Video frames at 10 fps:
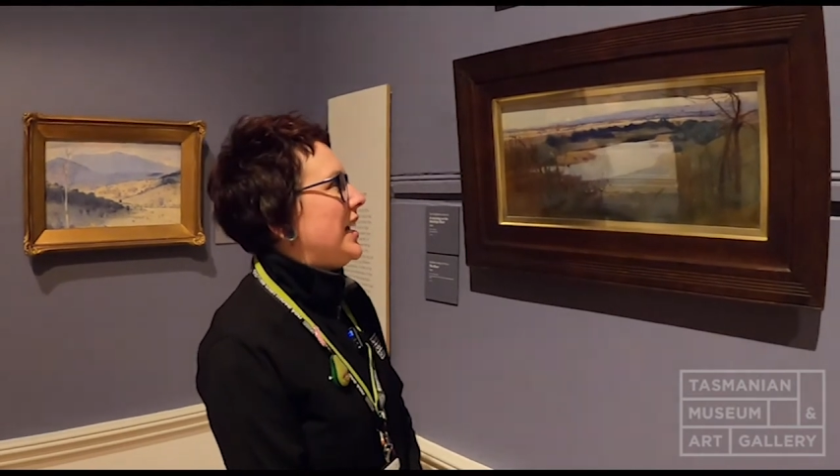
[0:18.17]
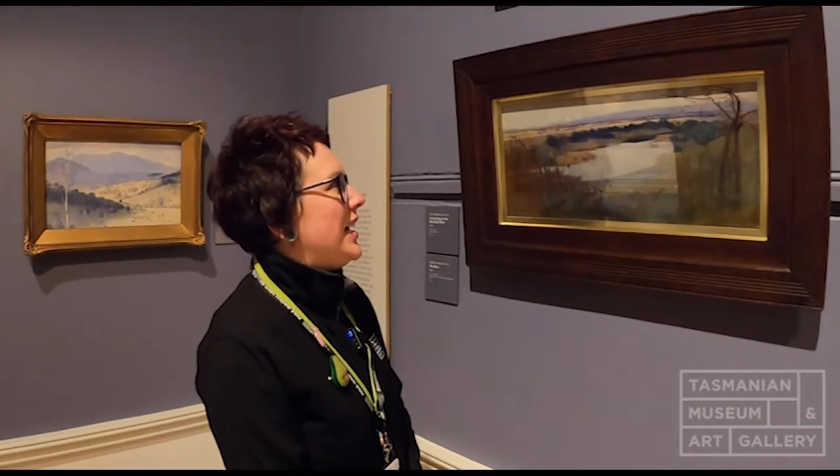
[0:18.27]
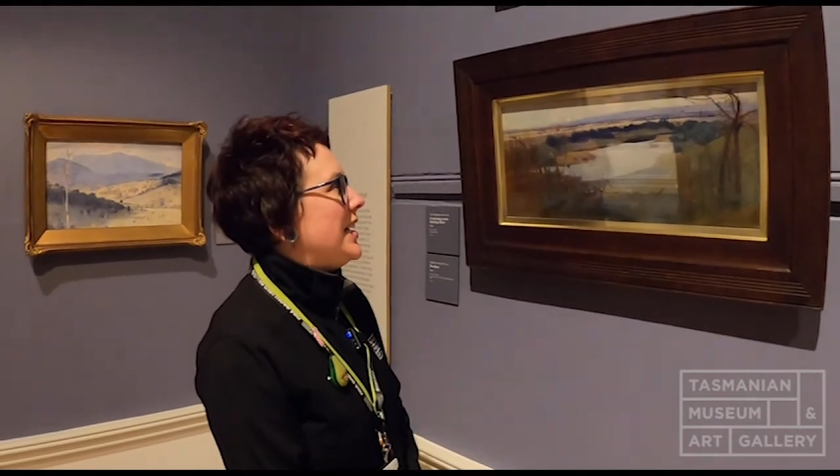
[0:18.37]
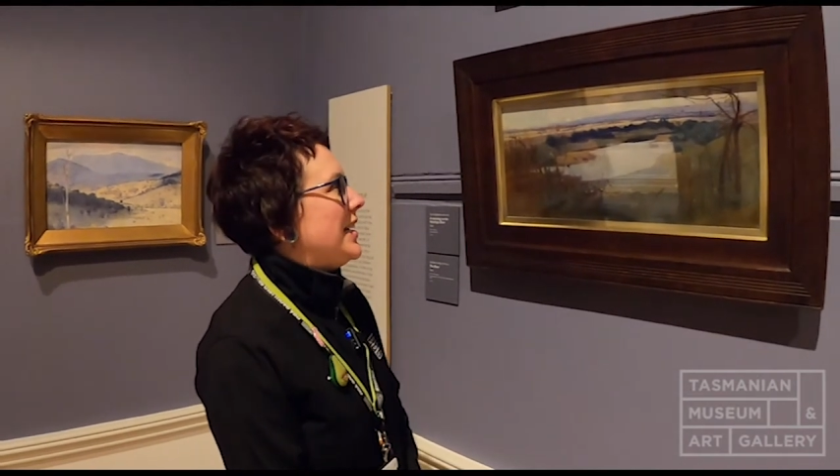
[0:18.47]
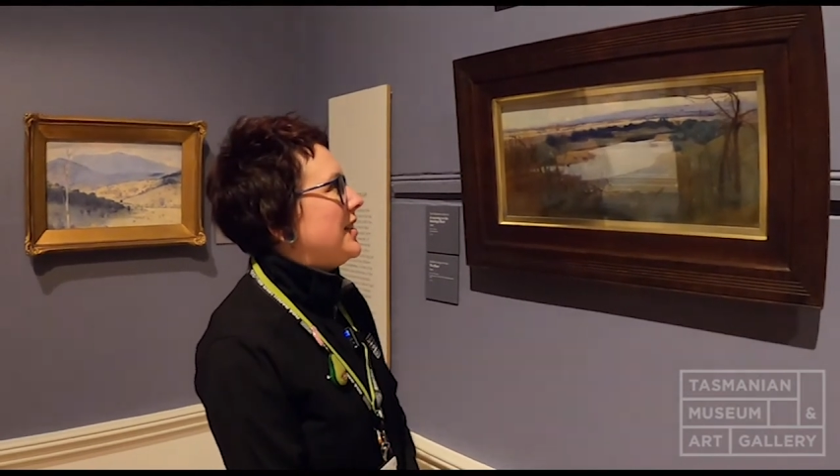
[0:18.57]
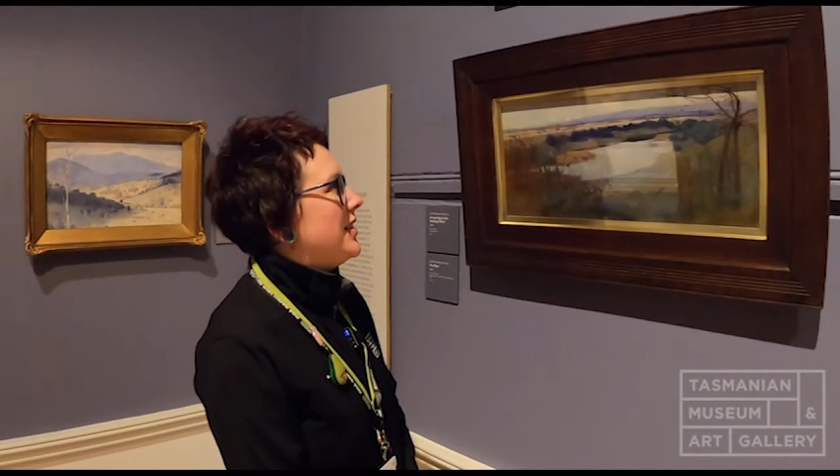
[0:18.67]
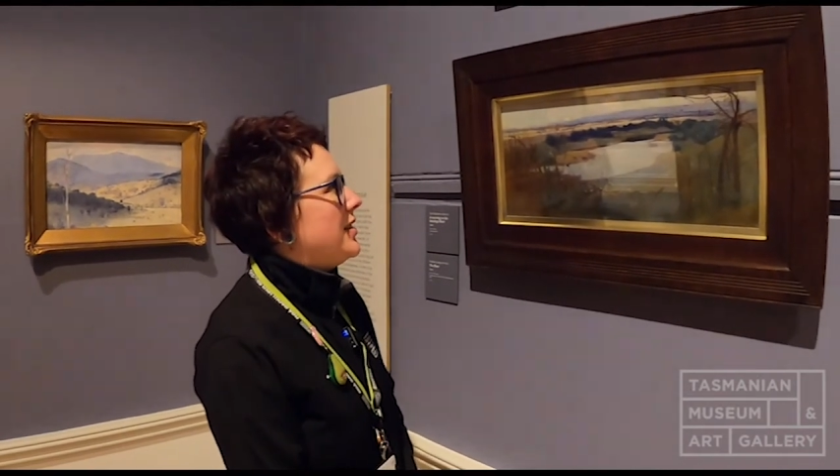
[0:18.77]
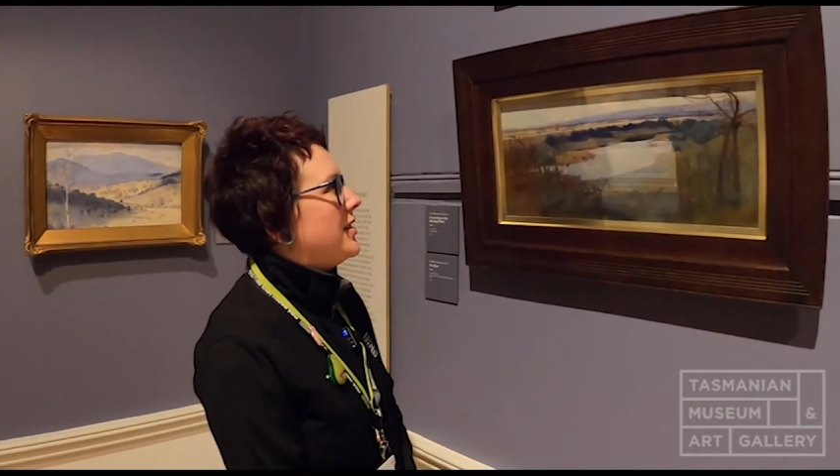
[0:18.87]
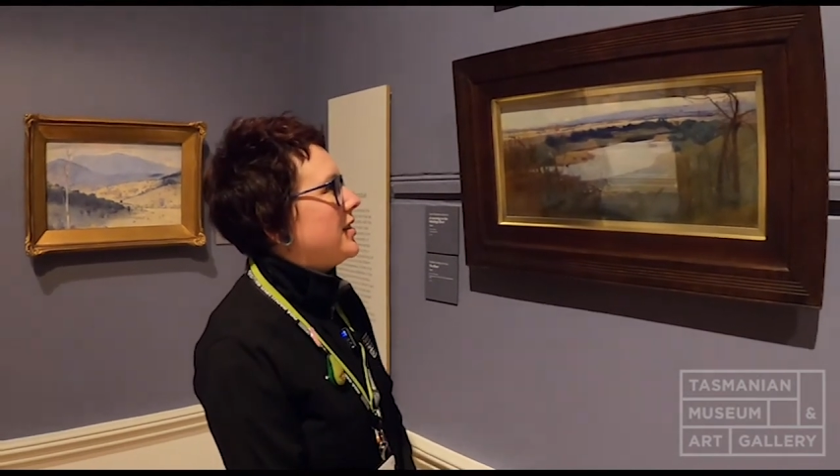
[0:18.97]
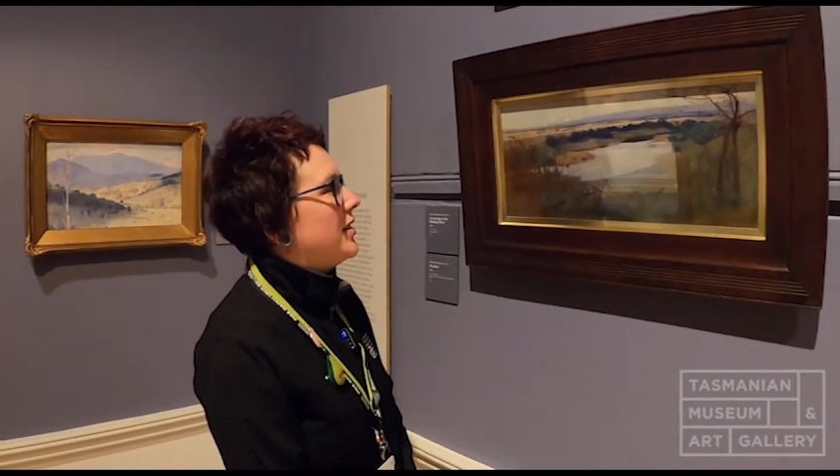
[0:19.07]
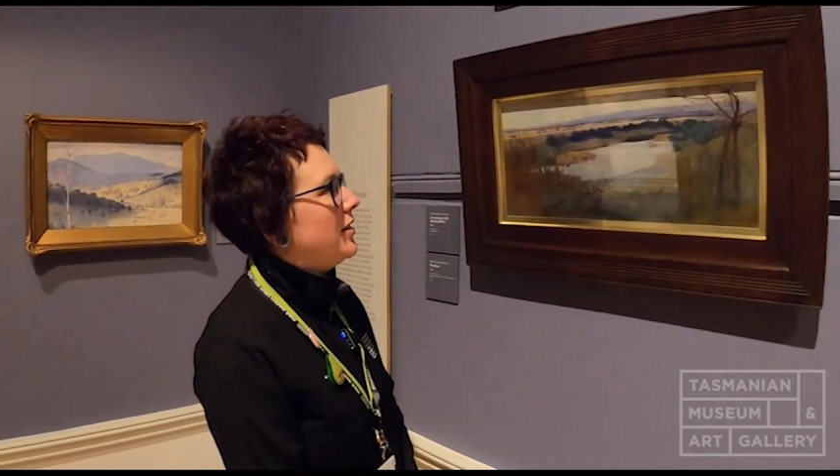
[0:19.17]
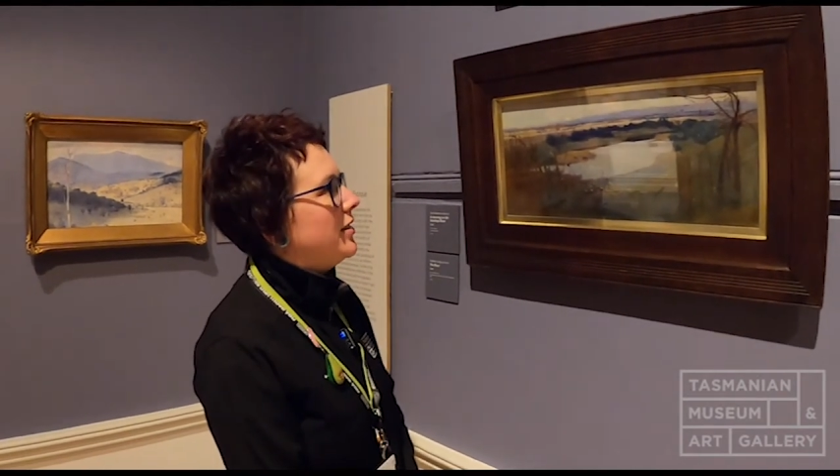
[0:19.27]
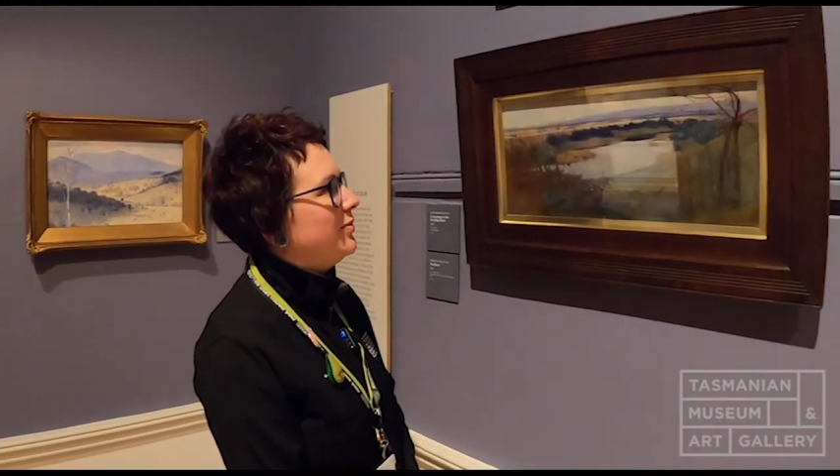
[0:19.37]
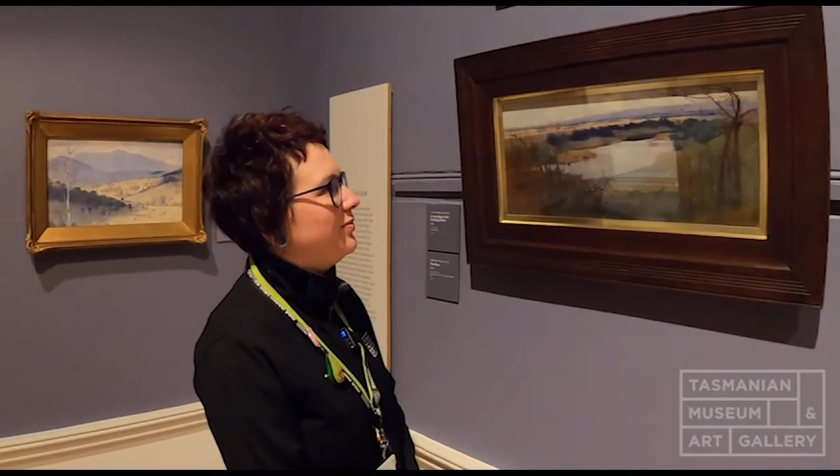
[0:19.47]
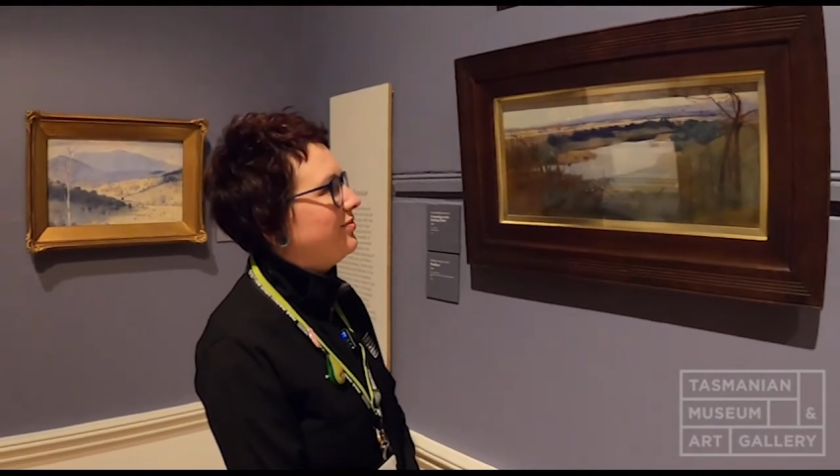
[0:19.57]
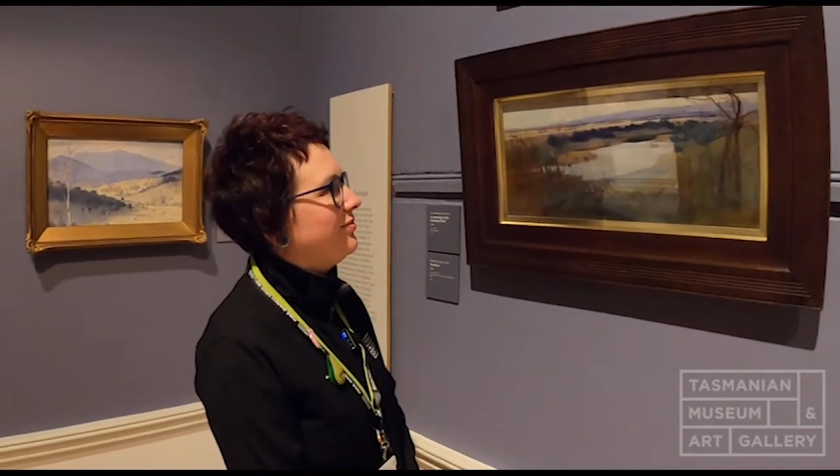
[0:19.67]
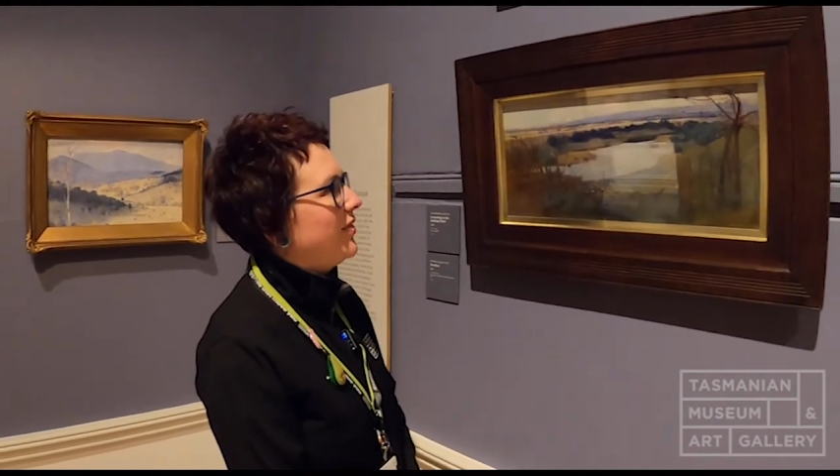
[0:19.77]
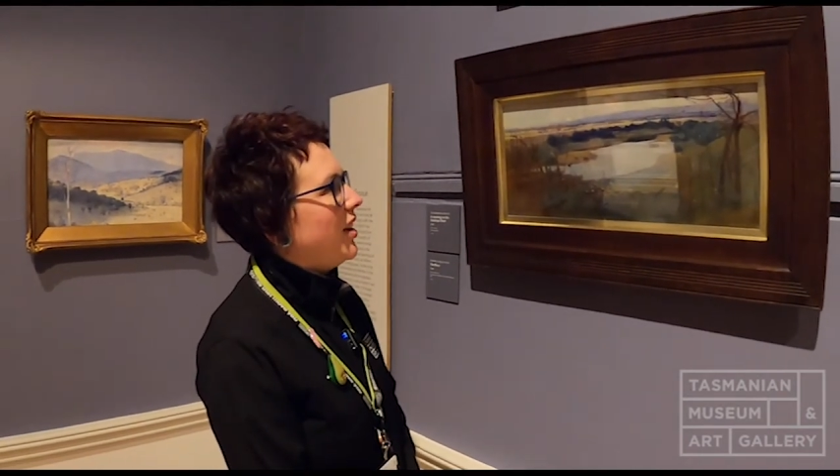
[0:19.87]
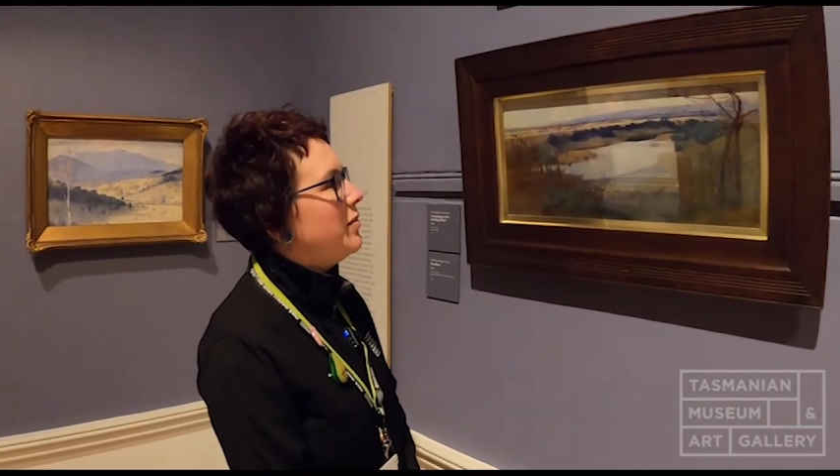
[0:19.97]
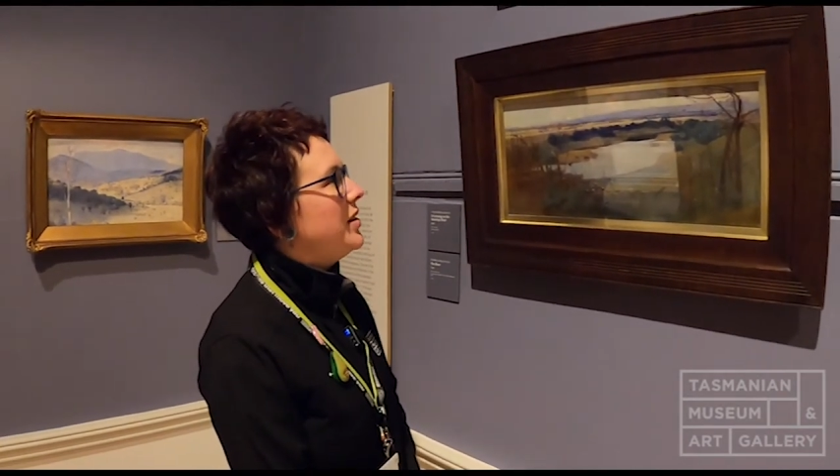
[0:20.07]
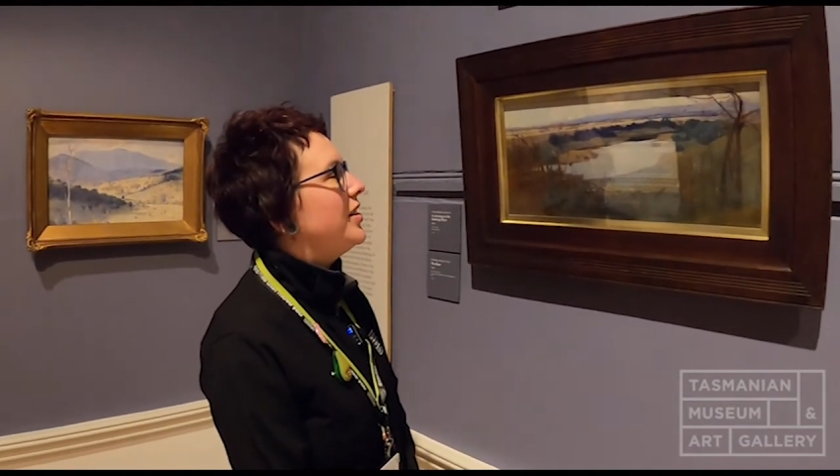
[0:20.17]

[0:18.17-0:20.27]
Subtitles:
And I mean,